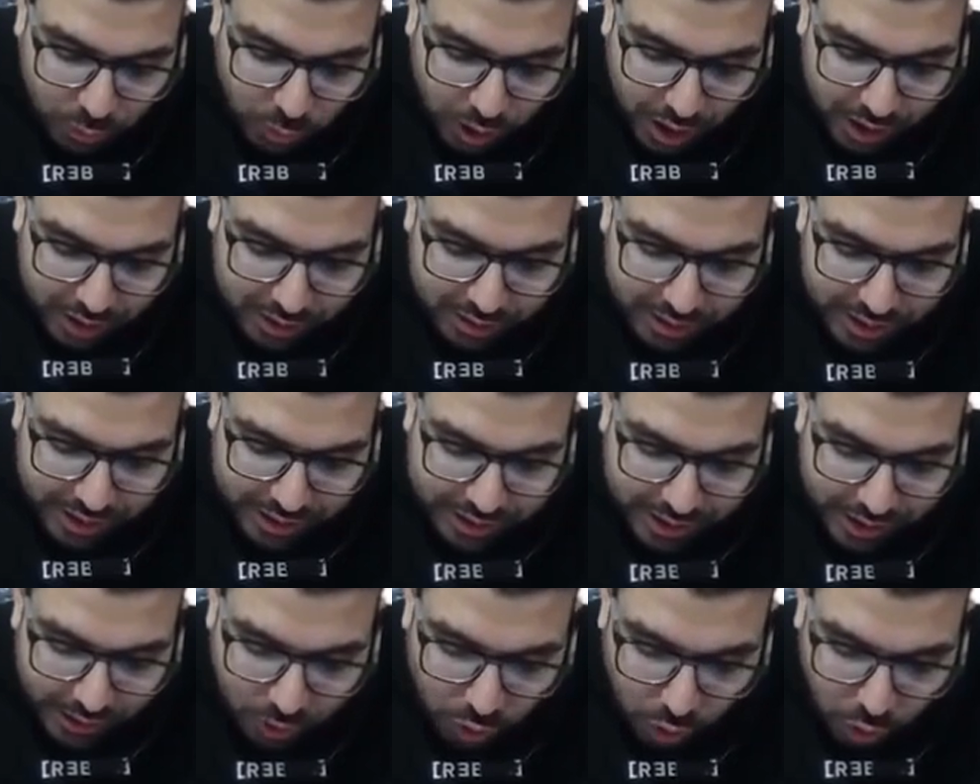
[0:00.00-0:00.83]
wants, it
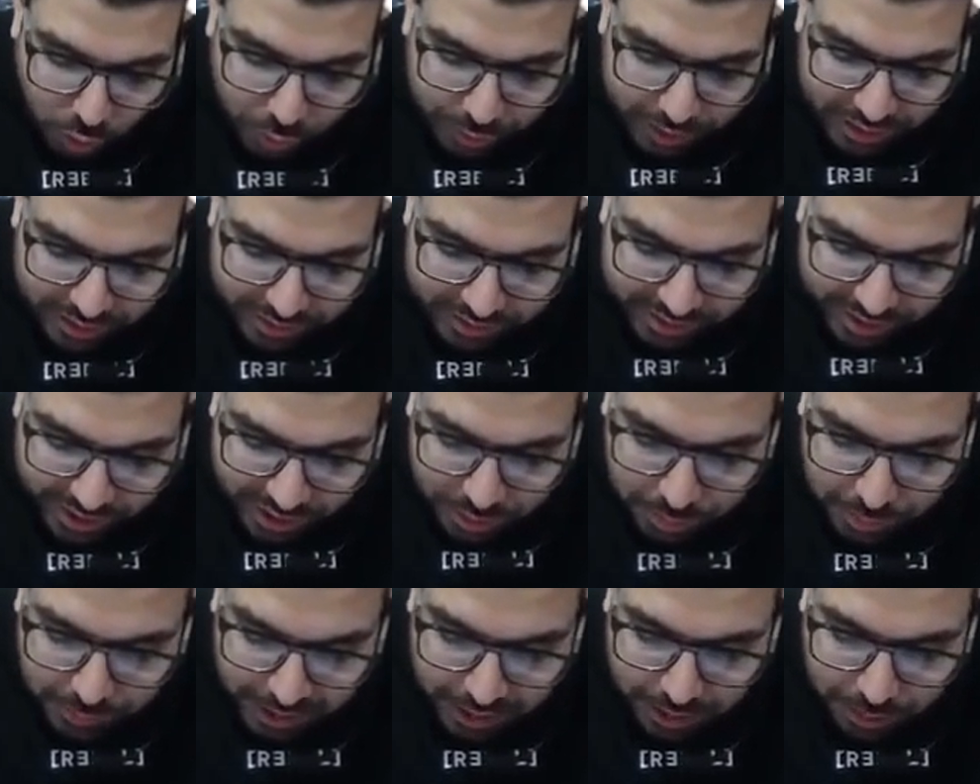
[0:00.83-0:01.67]
can go within
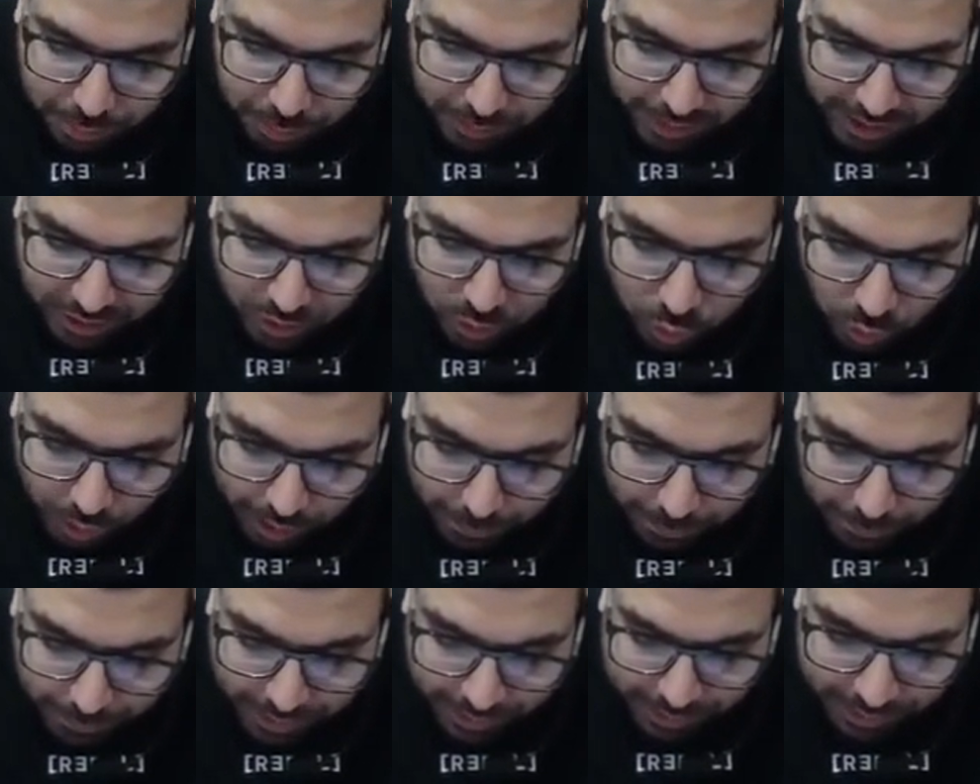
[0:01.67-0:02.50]
six months plus
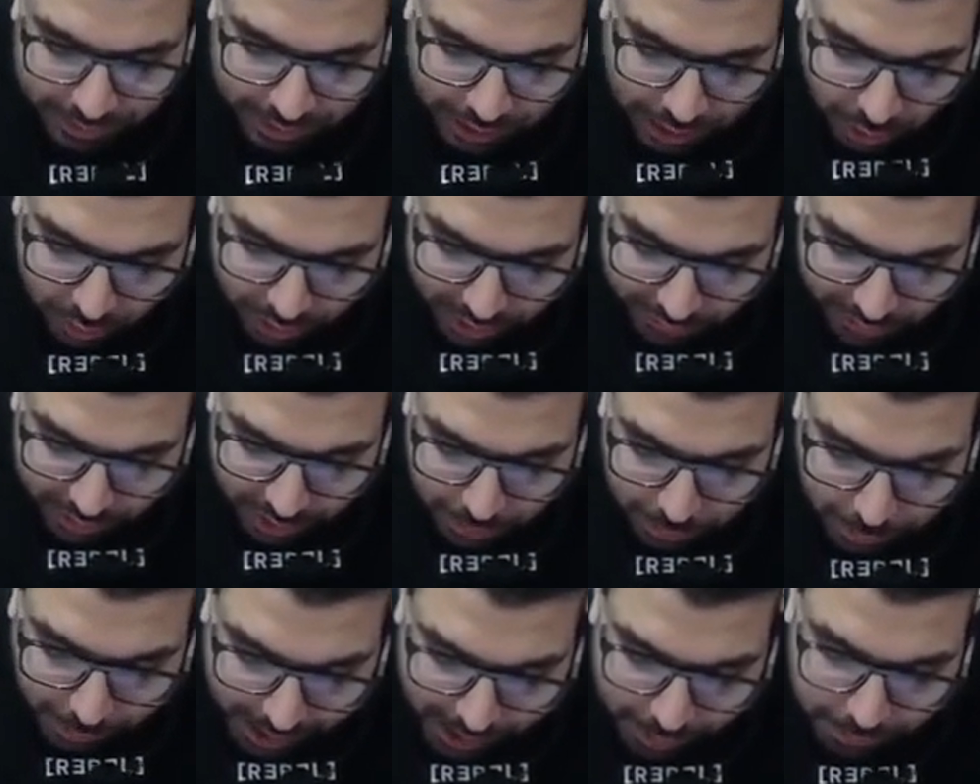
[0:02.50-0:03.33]
one month. Now, if
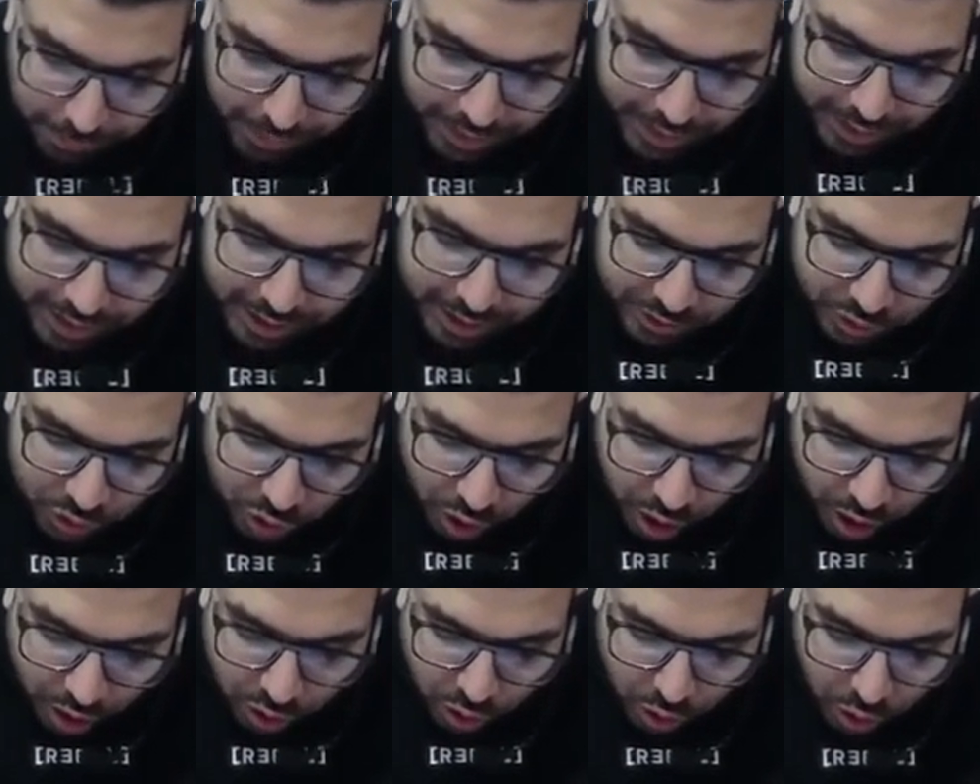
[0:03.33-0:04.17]
department does
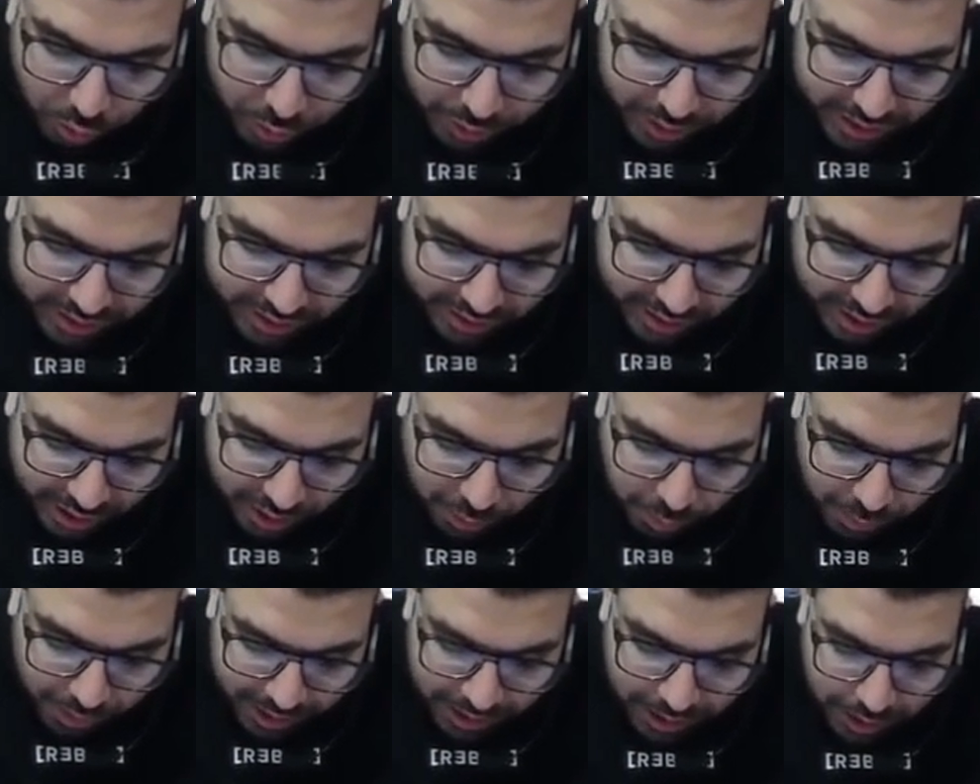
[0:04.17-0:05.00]
not go within six
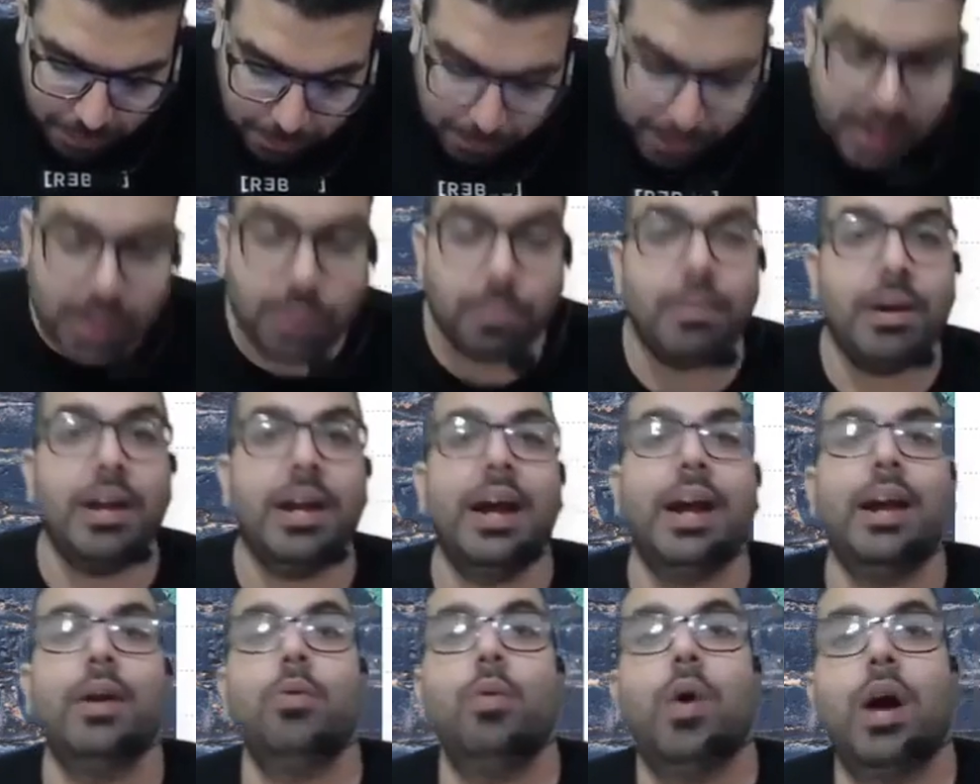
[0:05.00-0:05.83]
months, department
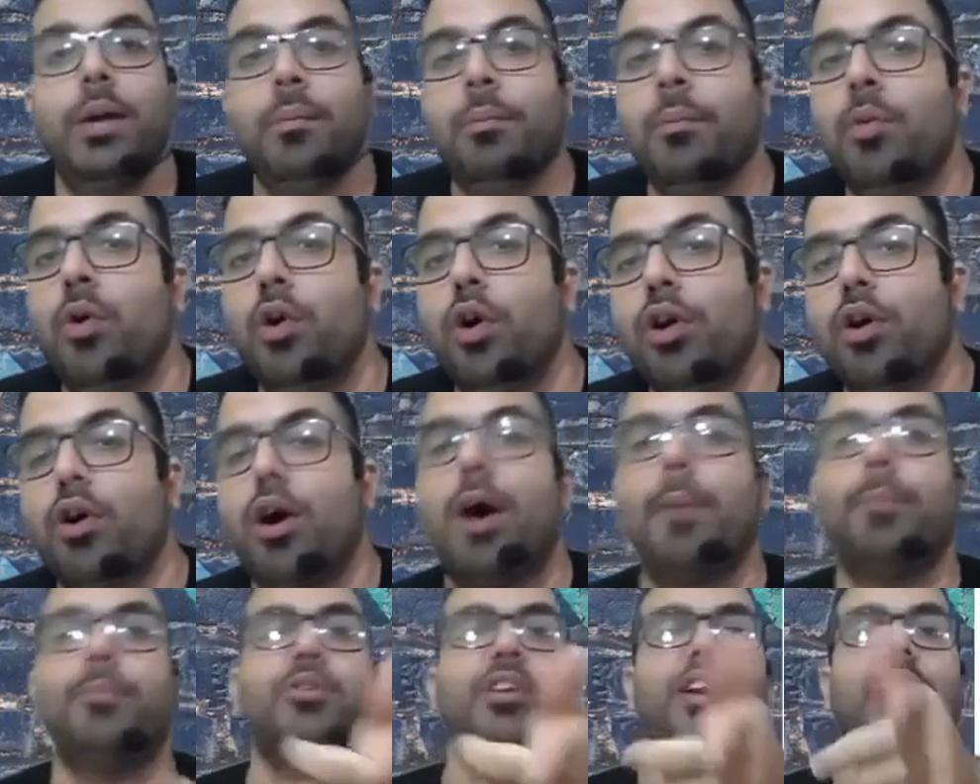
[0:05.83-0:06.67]
had one more
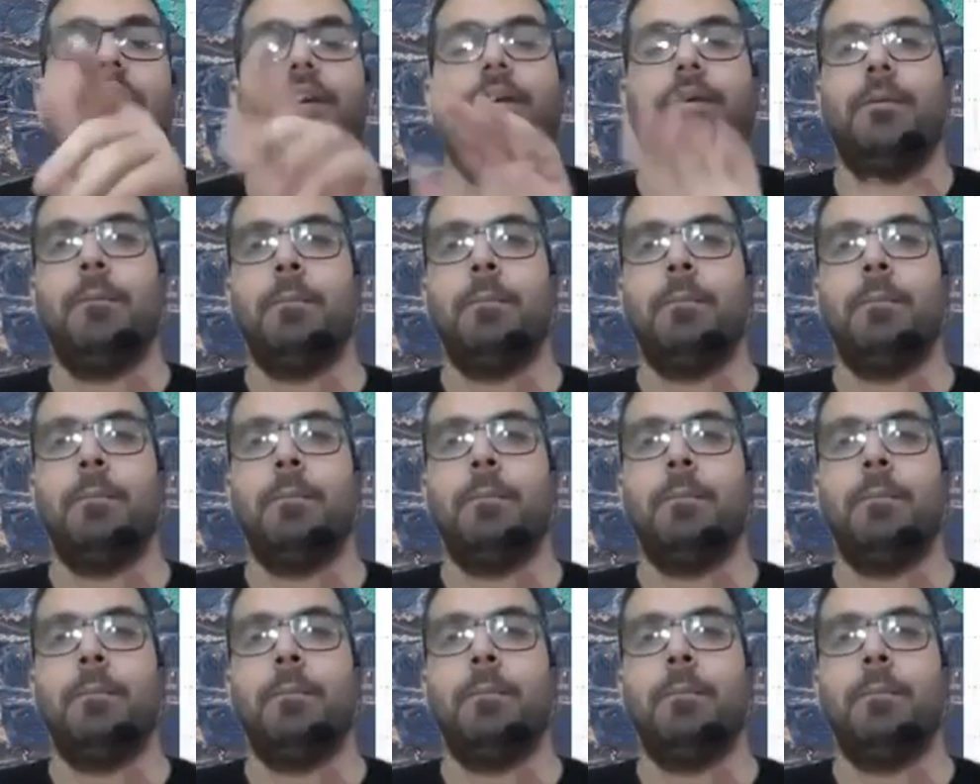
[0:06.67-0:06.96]
option.